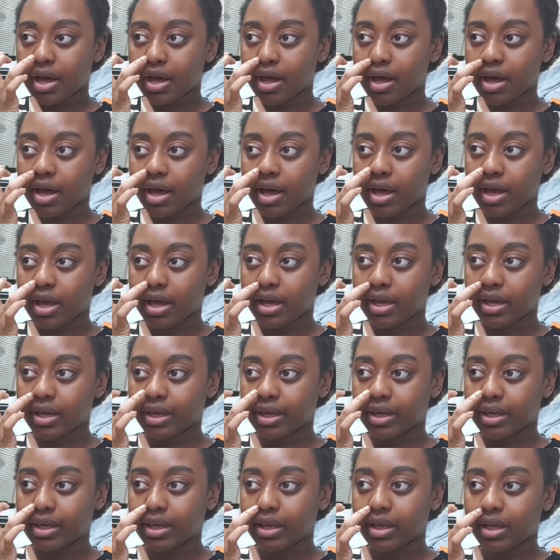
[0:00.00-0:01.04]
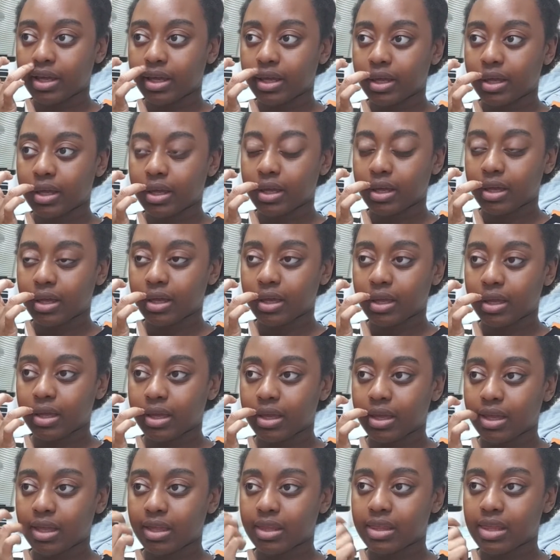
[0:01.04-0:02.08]
I
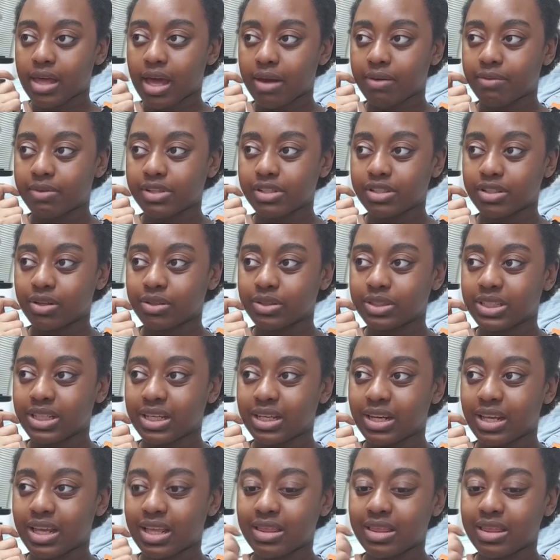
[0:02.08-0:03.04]
that resulted